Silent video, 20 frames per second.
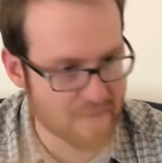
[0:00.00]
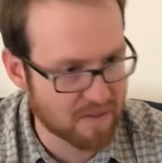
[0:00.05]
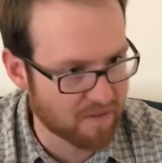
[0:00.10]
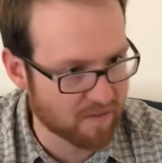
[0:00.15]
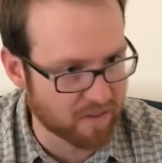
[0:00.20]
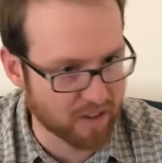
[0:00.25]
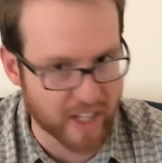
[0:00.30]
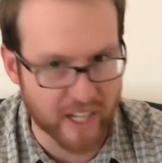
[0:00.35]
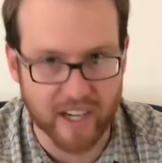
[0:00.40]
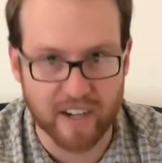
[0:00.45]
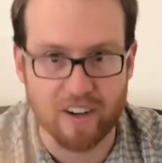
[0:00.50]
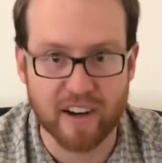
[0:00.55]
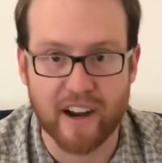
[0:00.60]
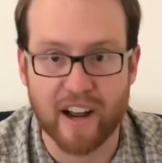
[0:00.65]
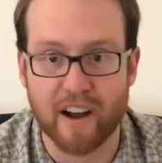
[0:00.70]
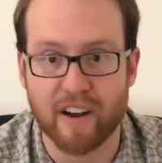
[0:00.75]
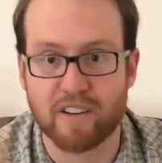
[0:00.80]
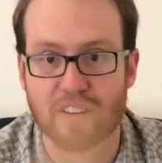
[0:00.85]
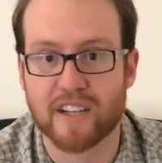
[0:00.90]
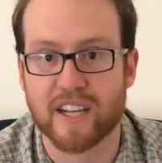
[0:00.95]
Fling it
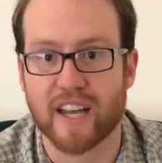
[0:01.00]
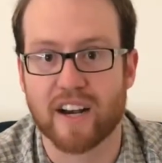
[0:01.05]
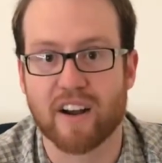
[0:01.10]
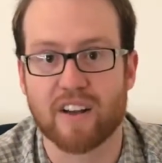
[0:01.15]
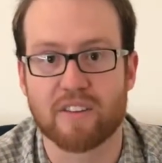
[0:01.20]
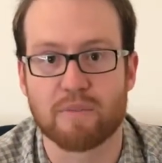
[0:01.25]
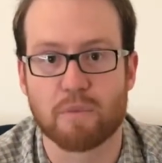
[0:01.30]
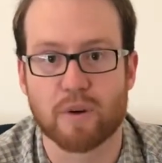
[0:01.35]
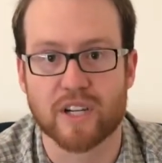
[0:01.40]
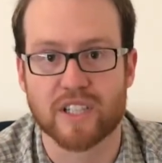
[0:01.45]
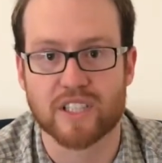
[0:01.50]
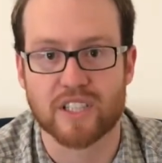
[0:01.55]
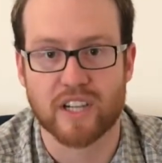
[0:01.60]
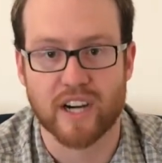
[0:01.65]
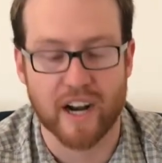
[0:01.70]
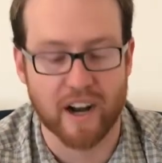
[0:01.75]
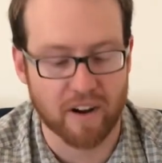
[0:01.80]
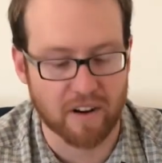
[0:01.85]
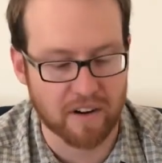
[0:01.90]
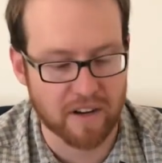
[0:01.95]
out, get all the moisture
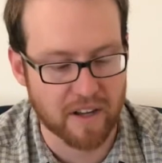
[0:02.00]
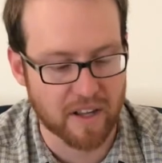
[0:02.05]
out,